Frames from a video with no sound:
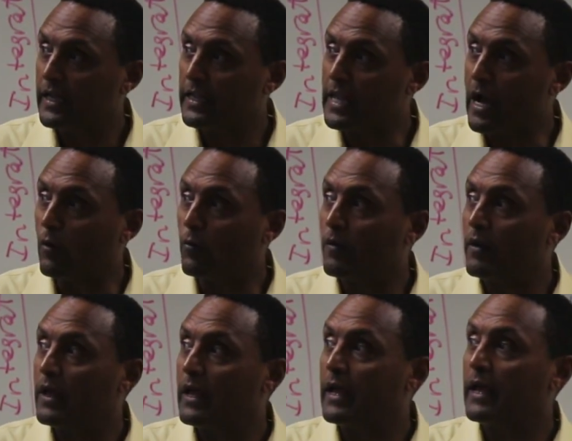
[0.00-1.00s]
Now,
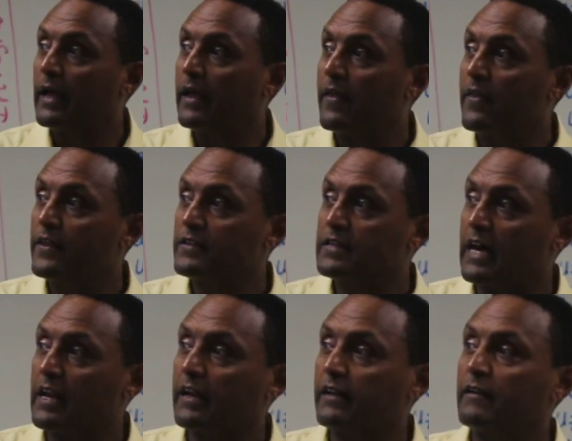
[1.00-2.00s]
these are
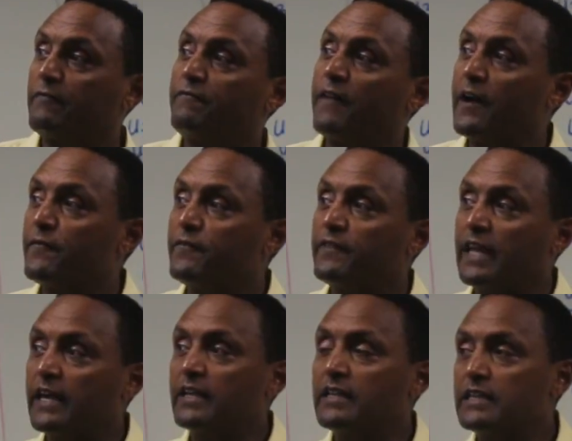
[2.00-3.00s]
like the 5
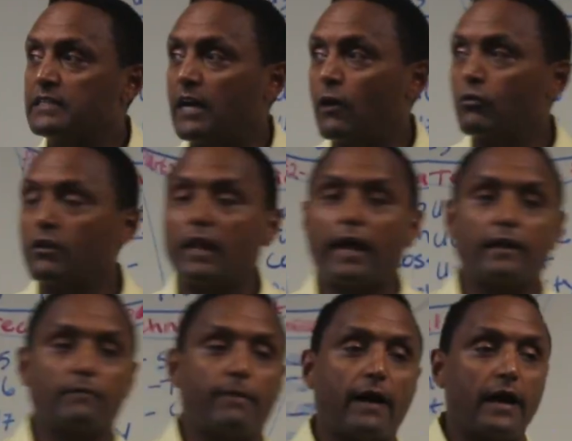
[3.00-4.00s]
techniques
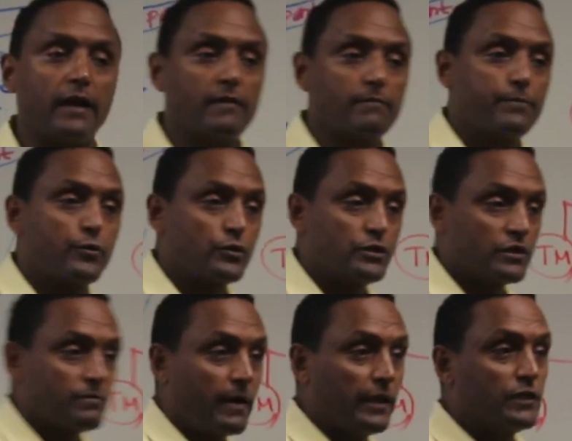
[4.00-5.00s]
outlined by
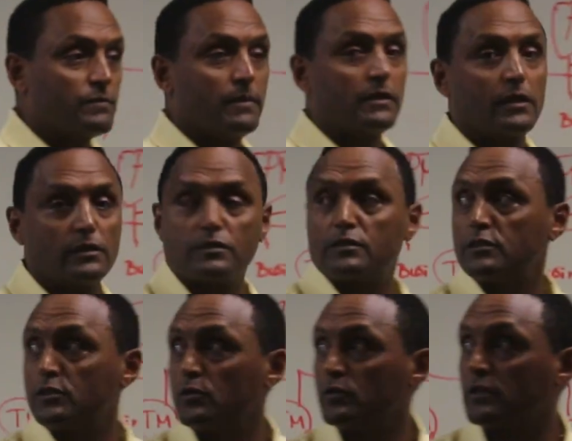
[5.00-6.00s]
Project Management
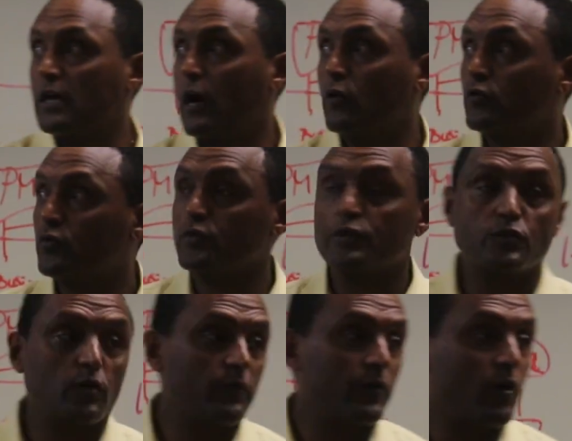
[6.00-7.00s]
Institute how to resolve a